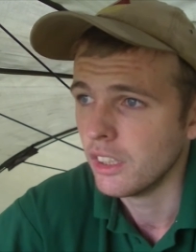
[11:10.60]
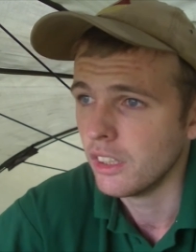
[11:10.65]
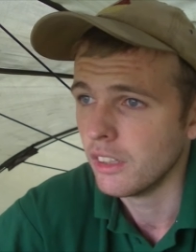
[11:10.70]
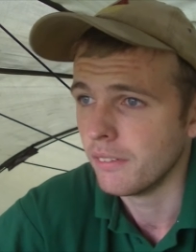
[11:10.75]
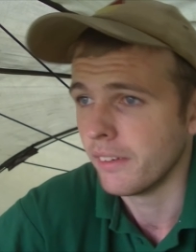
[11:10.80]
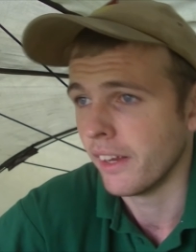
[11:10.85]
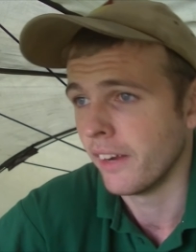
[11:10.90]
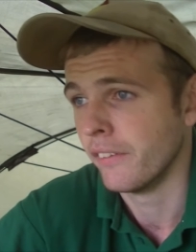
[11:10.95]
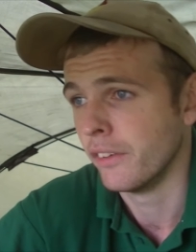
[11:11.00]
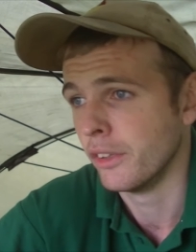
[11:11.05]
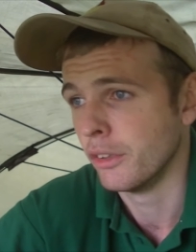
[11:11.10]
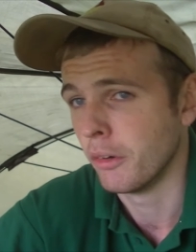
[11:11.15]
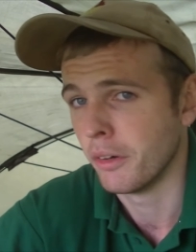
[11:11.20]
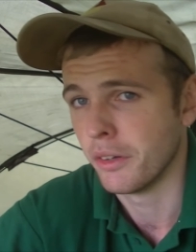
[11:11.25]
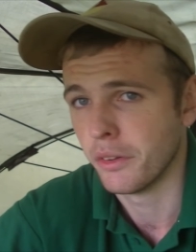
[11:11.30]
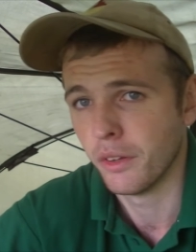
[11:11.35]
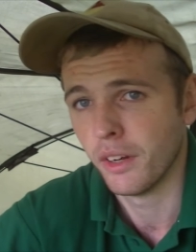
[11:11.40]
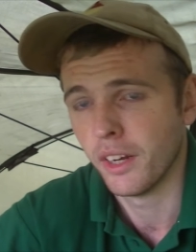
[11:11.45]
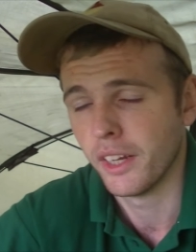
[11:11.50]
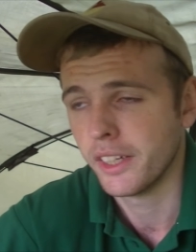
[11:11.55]
down the other end
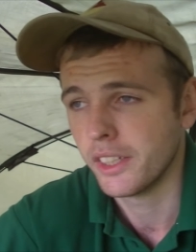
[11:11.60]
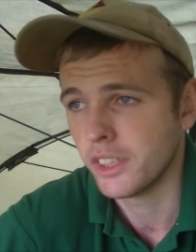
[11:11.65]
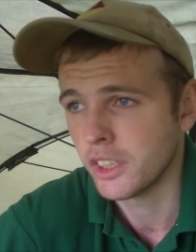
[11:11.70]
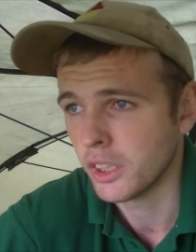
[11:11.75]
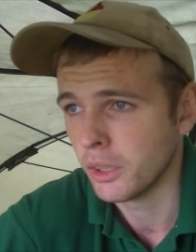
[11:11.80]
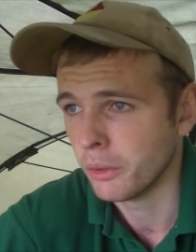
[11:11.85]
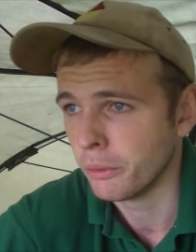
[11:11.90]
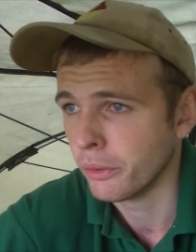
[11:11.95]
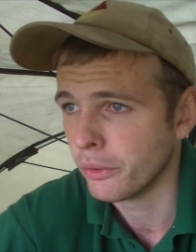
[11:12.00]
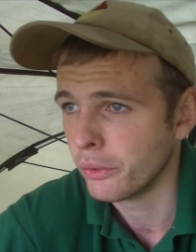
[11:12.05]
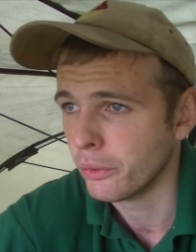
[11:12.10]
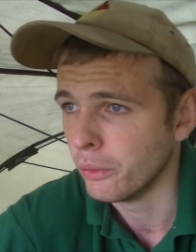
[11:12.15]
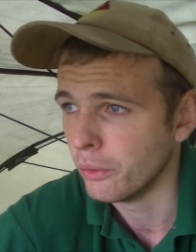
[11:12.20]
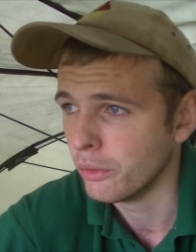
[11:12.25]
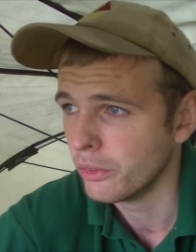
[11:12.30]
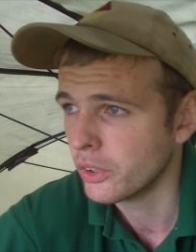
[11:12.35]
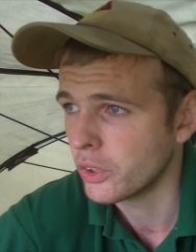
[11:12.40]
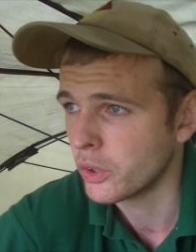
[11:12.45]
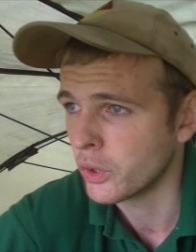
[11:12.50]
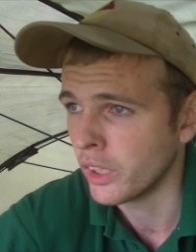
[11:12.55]
of the lake, so I thought
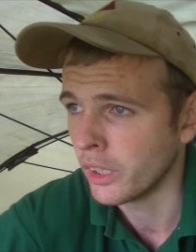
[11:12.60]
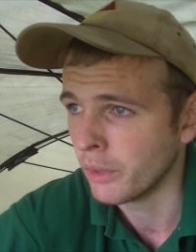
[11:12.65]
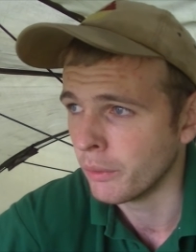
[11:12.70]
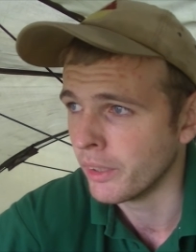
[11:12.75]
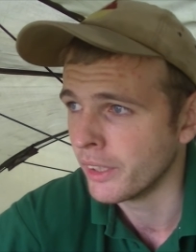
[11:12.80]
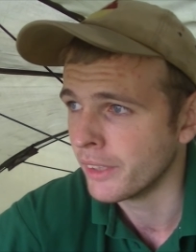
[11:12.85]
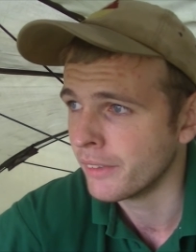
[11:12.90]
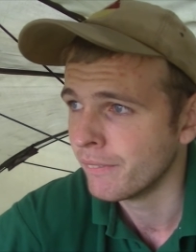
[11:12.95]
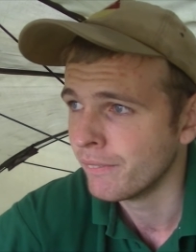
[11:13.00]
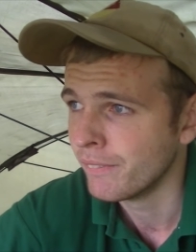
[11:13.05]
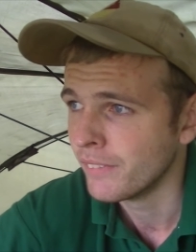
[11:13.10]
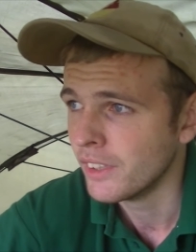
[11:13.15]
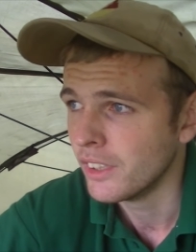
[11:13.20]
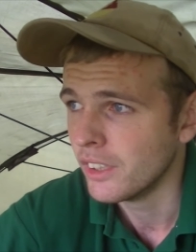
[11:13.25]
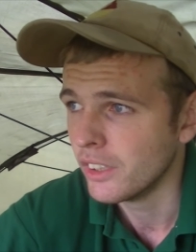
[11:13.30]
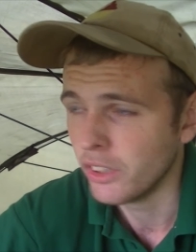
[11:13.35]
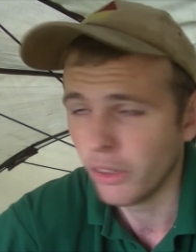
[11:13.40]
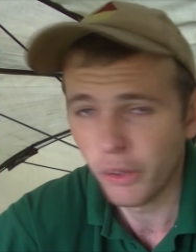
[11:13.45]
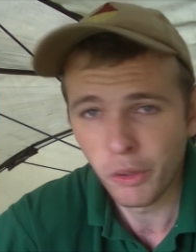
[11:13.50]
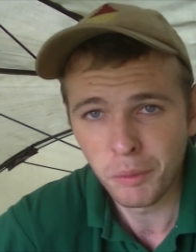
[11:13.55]
straight away,
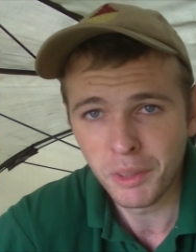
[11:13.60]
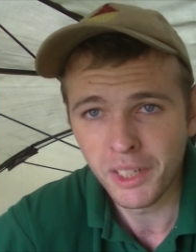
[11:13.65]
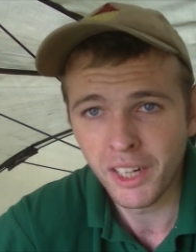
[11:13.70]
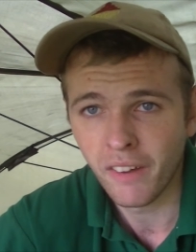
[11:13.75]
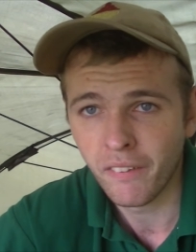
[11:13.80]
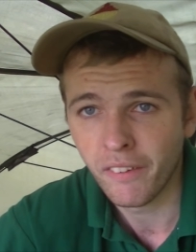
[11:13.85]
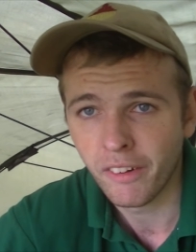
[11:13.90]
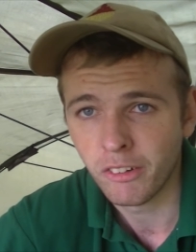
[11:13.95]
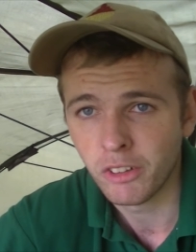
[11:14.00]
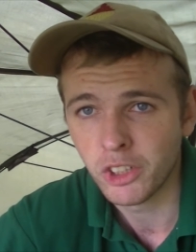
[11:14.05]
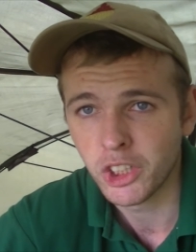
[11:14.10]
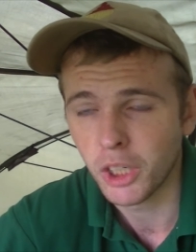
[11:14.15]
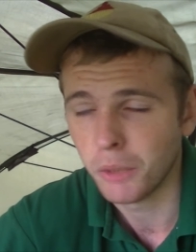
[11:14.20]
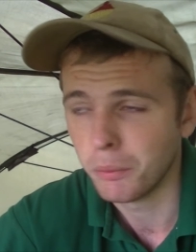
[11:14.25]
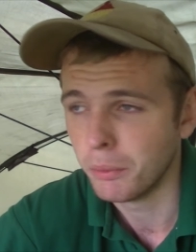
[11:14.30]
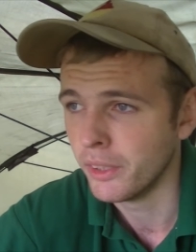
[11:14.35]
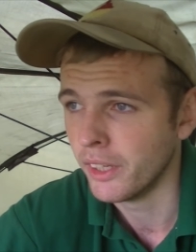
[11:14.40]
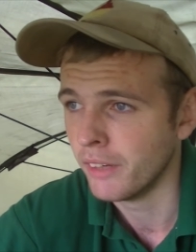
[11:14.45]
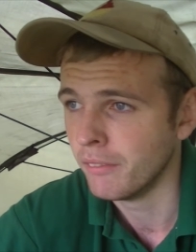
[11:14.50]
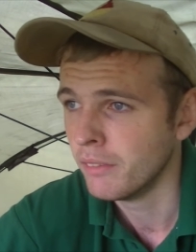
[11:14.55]
don't want to be down there on top
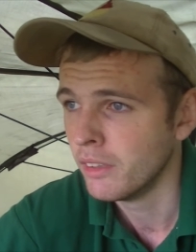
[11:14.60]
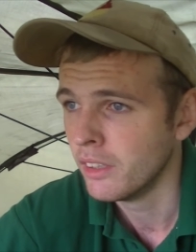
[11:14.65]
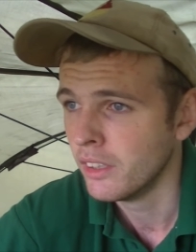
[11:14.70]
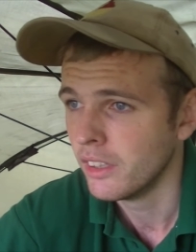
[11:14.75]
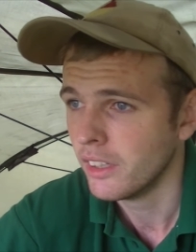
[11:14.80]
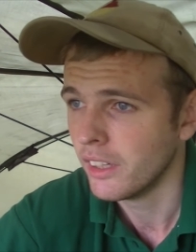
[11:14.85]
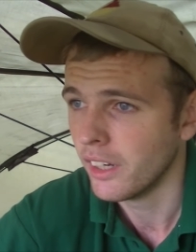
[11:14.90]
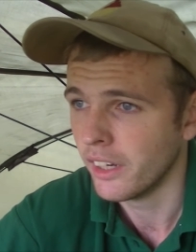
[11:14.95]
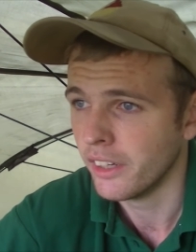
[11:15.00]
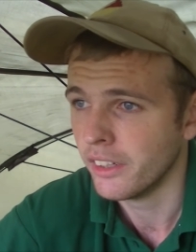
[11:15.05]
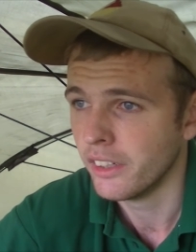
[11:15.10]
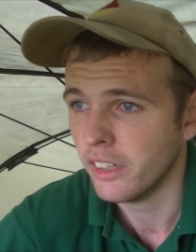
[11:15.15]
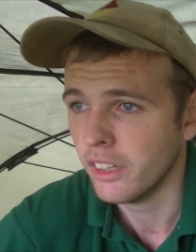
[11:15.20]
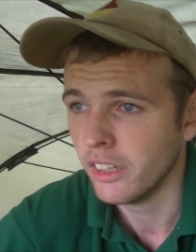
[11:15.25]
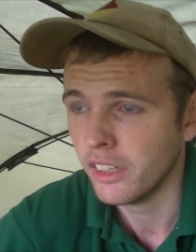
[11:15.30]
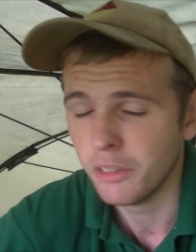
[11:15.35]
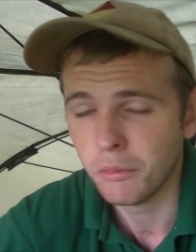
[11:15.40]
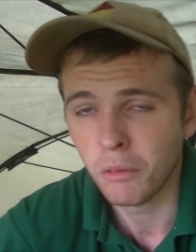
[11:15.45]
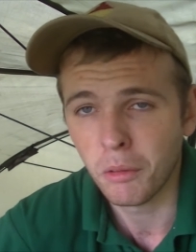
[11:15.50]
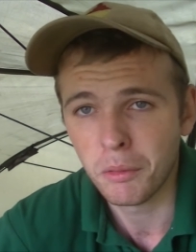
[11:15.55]
of them, and
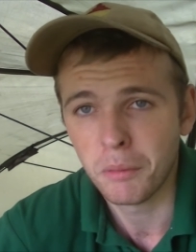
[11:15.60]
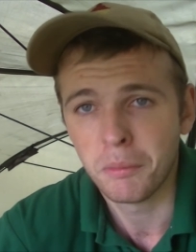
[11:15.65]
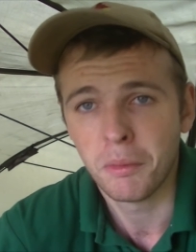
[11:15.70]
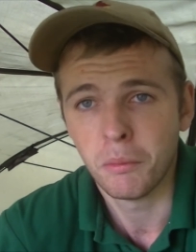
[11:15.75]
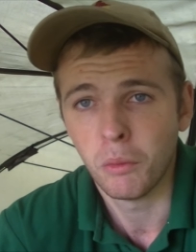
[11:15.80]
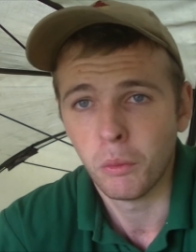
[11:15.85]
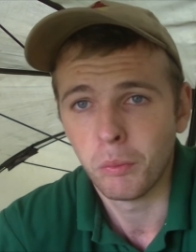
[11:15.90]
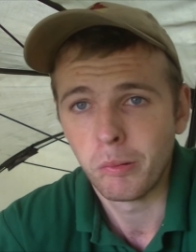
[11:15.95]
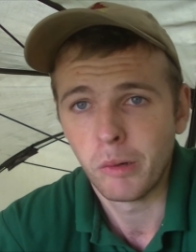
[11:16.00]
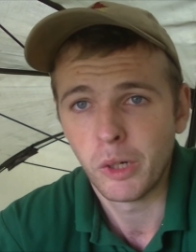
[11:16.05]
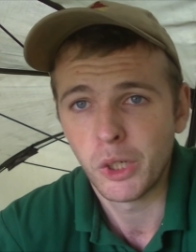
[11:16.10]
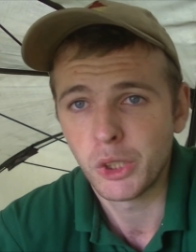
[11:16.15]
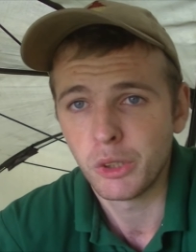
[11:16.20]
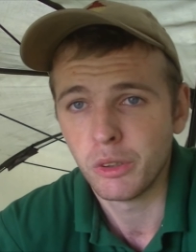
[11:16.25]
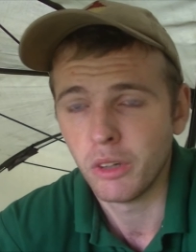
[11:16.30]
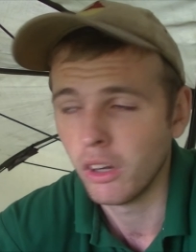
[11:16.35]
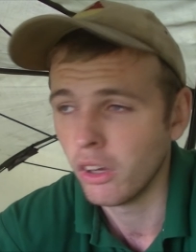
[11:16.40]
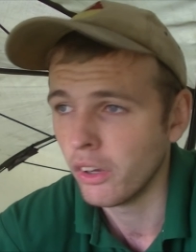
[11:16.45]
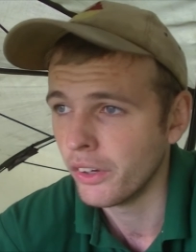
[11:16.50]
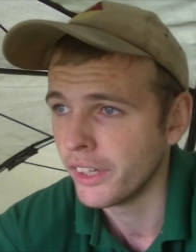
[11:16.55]
there might be a bit more pressure
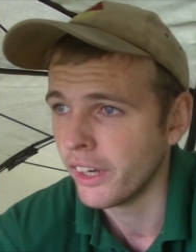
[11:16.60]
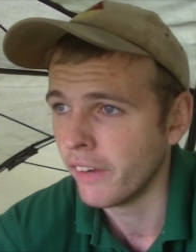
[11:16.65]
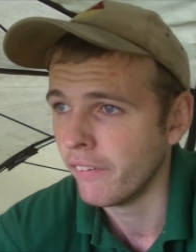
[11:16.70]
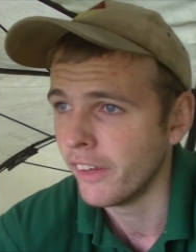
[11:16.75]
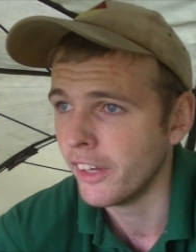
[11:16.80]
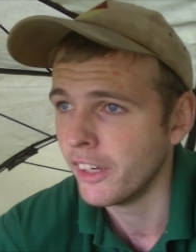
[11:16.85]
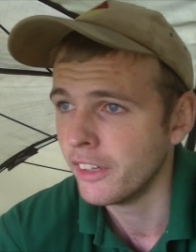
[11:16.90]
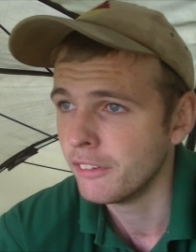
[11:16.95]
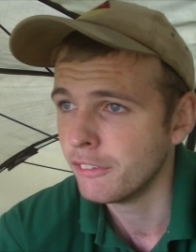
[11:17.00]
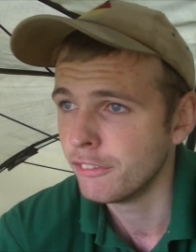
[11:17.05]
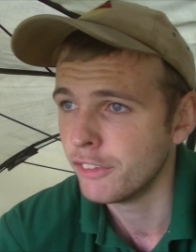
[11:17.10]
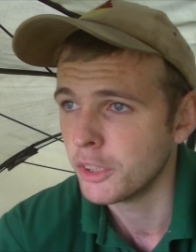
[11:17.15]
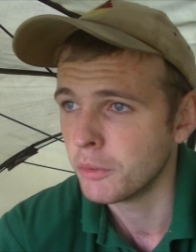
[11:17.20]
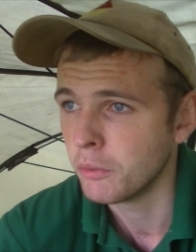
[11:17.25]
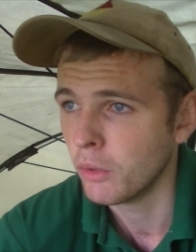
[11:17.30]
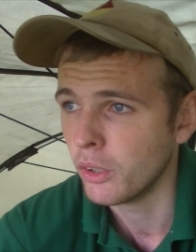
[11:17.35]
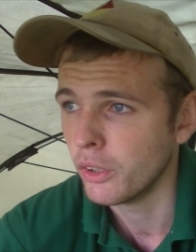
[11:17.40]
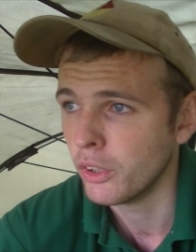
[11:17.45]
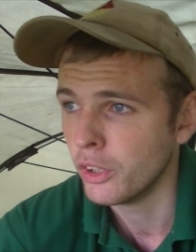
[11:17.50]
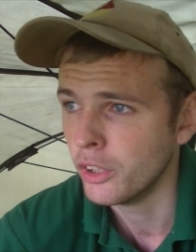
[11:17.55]
and line down there and the fish
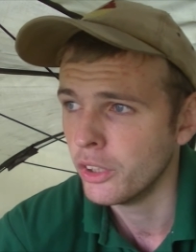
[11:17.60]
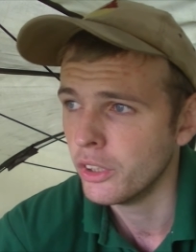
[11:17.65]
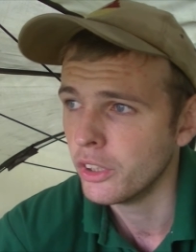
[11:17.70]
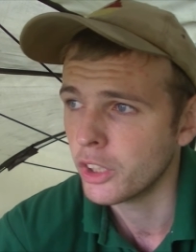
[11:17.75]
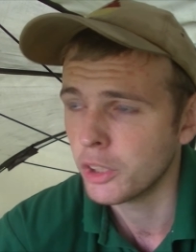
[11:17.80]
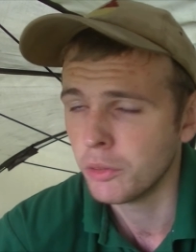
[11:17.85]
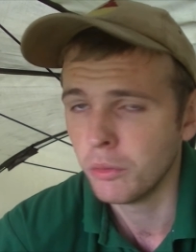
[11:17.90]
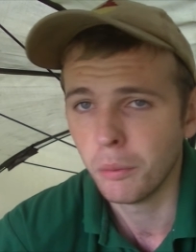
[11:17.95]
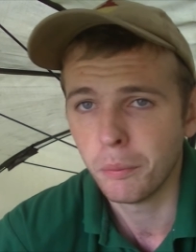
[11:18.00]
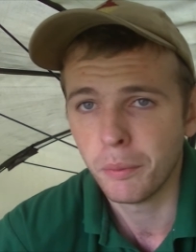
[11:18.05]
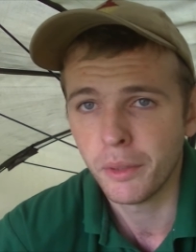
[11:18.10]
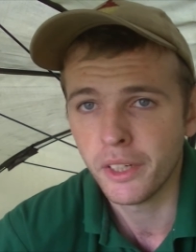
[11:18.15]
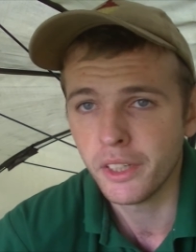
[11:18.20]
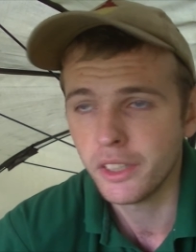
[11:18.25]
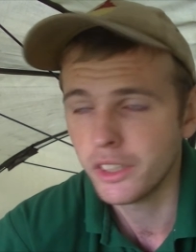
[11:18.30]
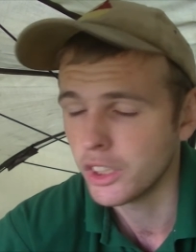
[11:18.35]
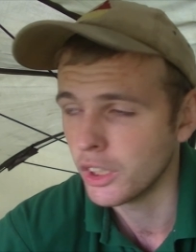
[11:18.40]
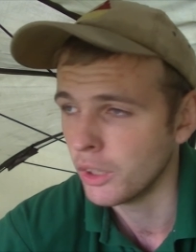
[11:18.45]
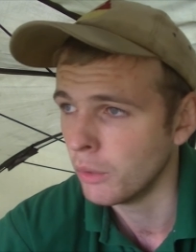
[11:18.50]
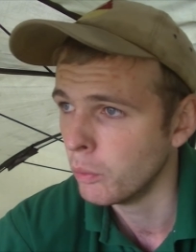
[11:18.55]
might come up here.
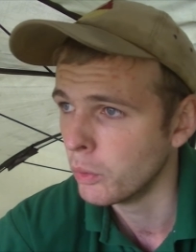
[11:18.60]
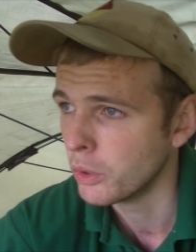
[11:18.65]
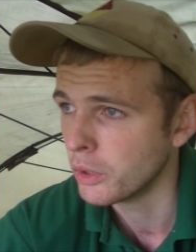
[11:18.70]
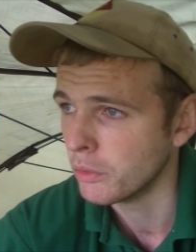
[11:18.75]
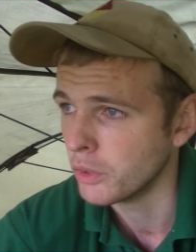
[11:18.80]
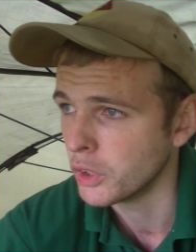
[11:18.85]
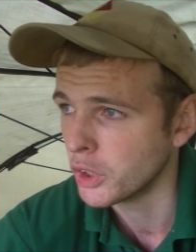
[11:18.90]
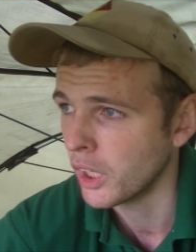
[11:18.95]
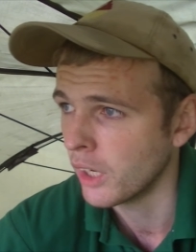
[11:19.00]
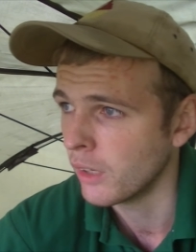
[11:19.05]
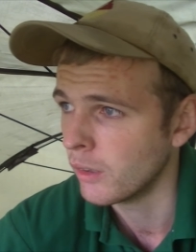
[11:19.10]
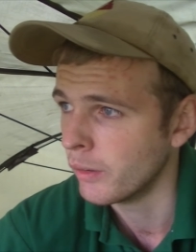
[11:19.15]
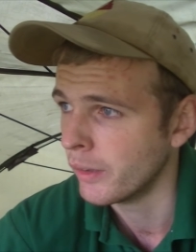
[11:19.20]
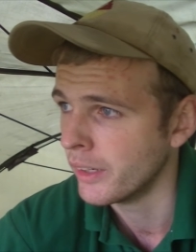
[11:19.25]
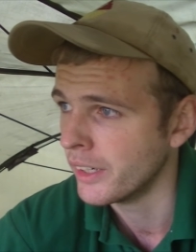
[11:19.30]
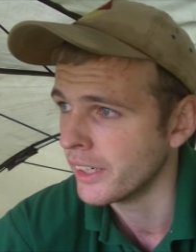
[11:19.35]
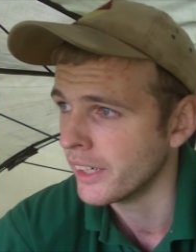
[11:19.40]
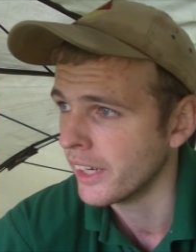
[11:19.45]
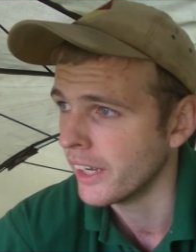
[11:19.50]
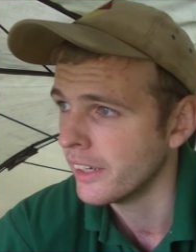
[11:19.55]
So I walked up the shallower
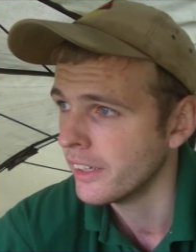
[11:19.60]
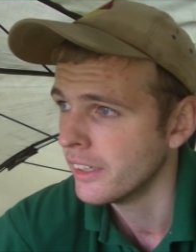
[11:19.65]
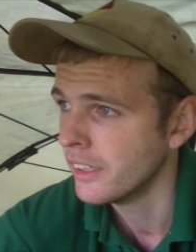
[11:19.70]
end again,